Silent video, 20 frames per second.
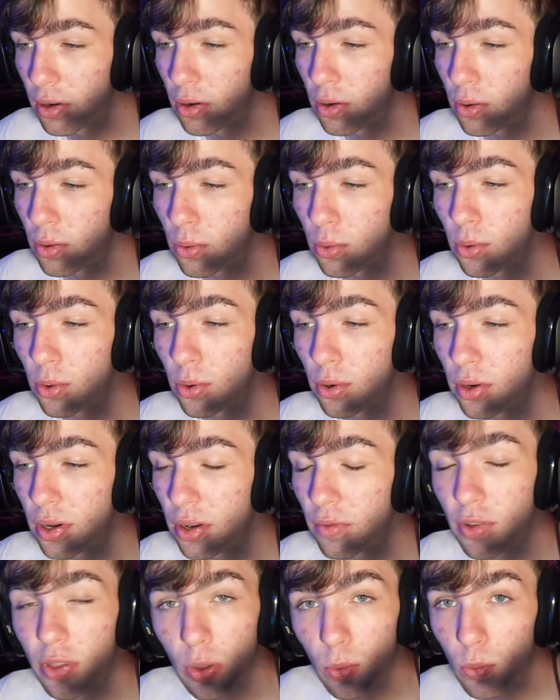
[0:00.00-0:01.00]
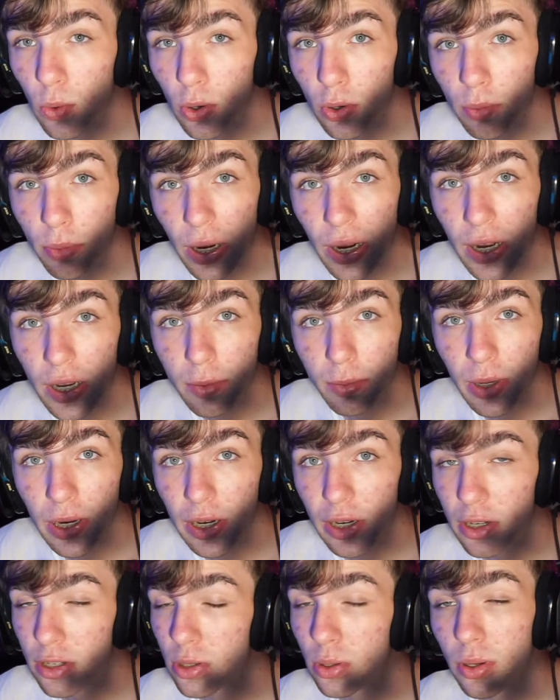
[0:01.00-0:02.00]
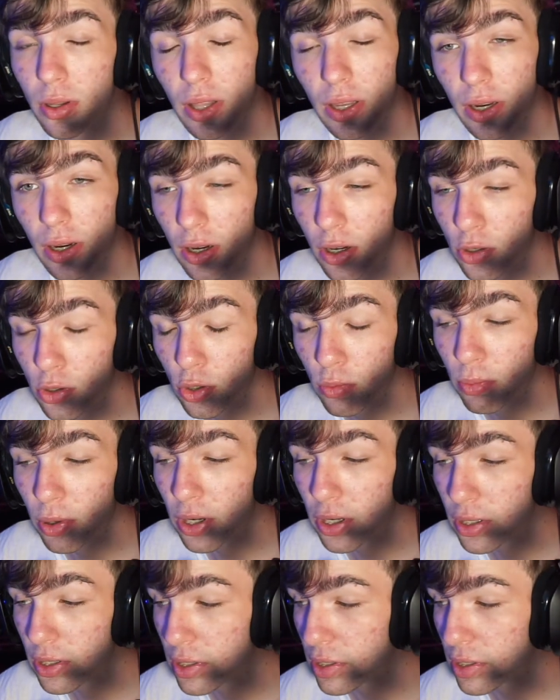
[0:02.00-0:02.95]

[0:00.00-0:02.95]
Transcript: Or even the Rode Pod mic, it's only like $100,